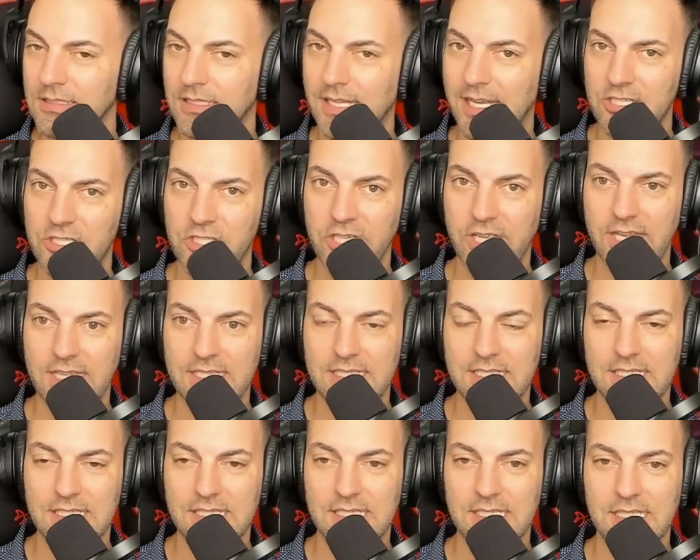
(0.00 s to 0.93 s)
Last
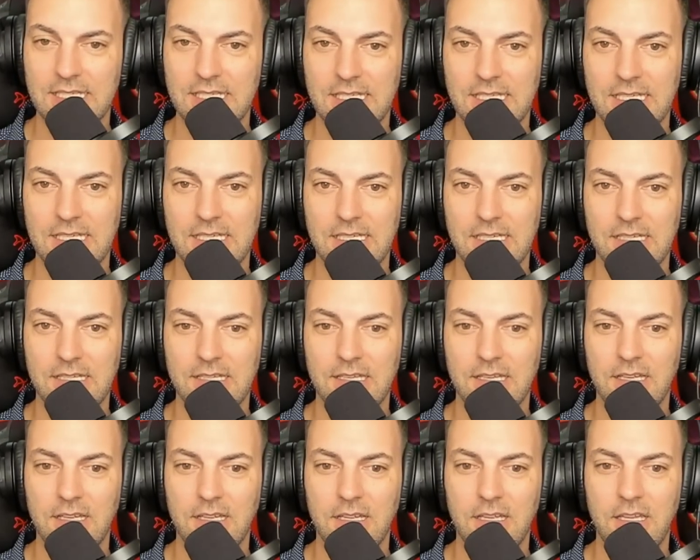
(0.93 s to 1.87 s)
chance.
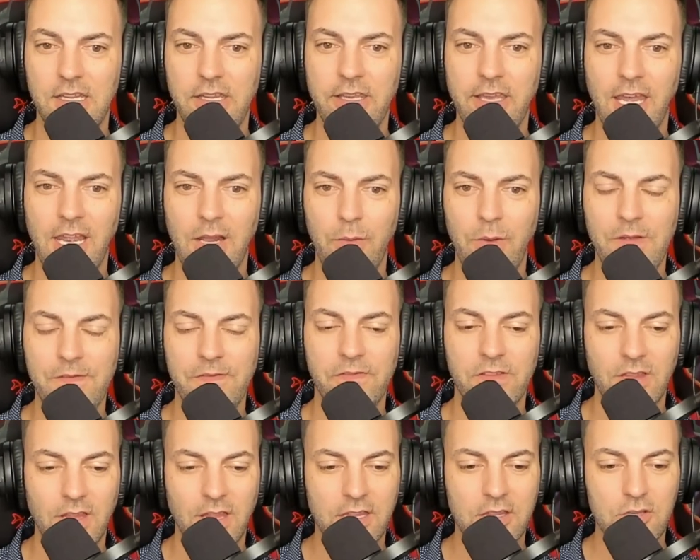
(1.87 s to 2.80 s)
You gotta wait for
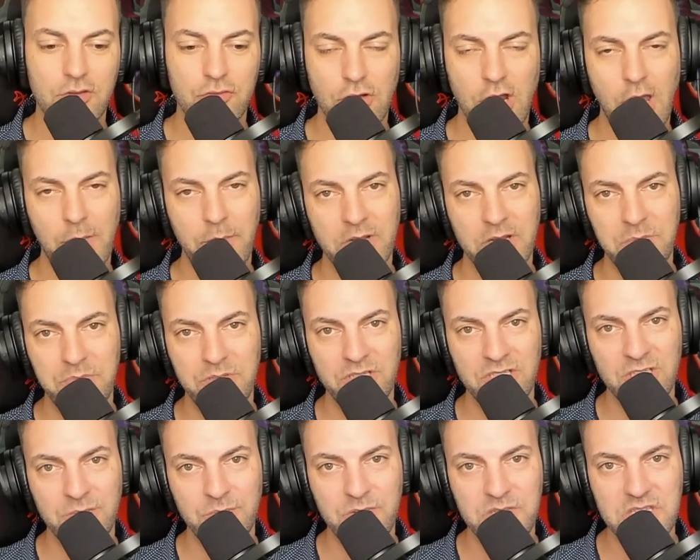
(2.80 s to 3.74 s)
the, like the drama to
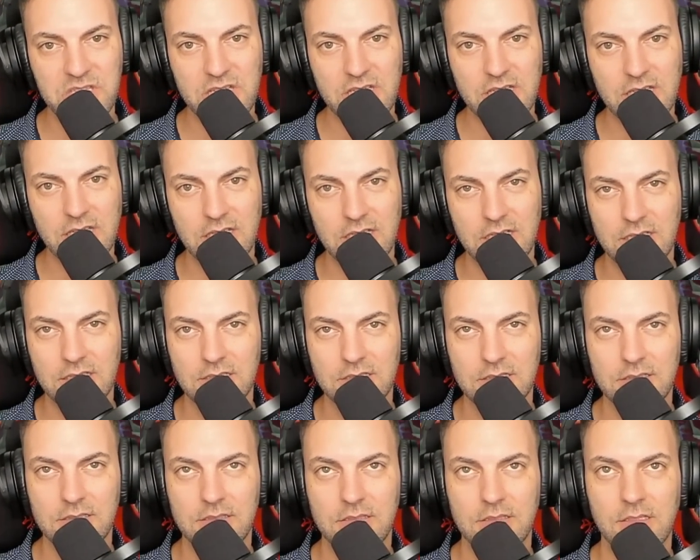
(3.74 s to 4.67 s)
build in music,
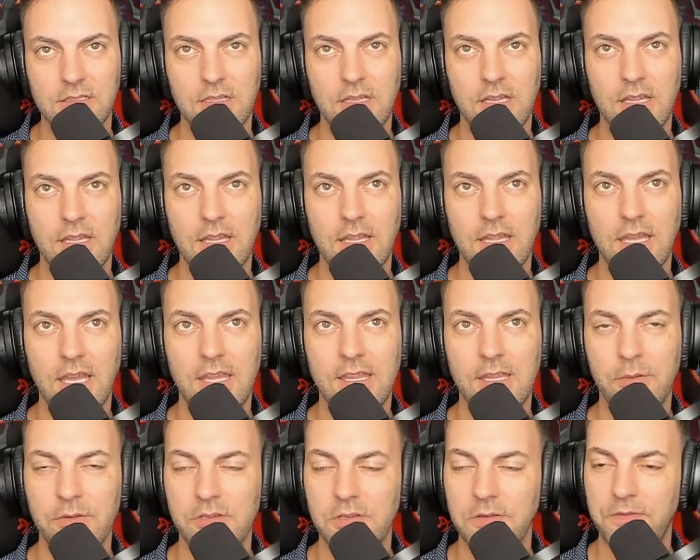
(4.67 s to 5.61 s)
and
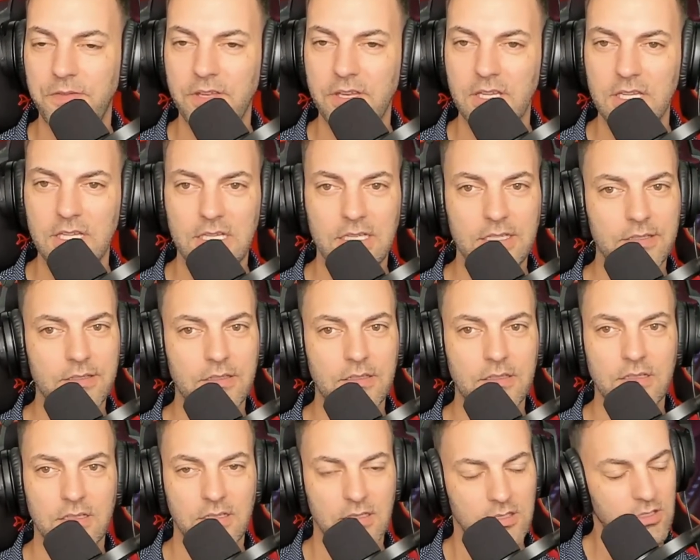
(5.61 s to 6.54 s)
then when you feel it,
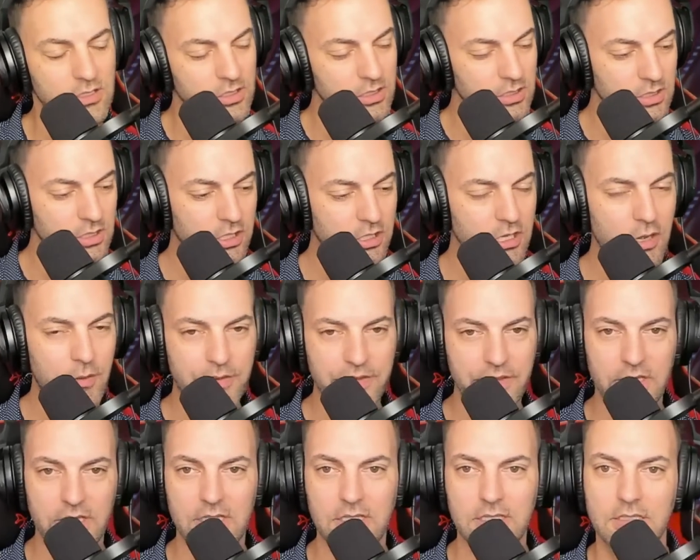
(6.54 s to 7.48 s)
go with
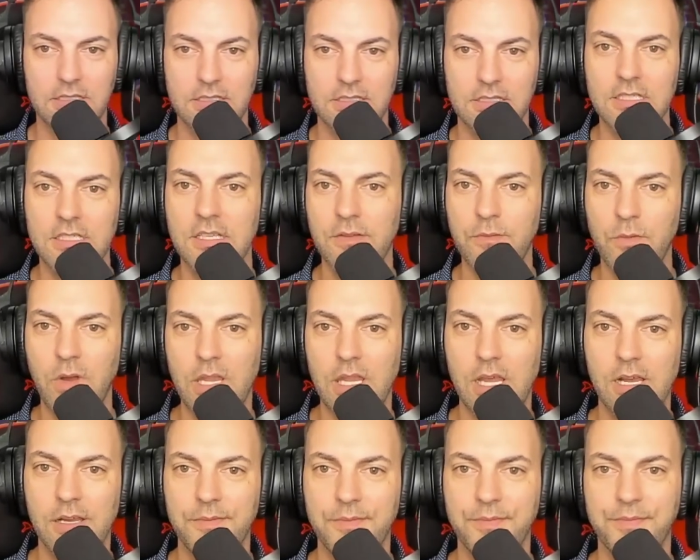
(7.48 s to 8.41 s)
it. Voila.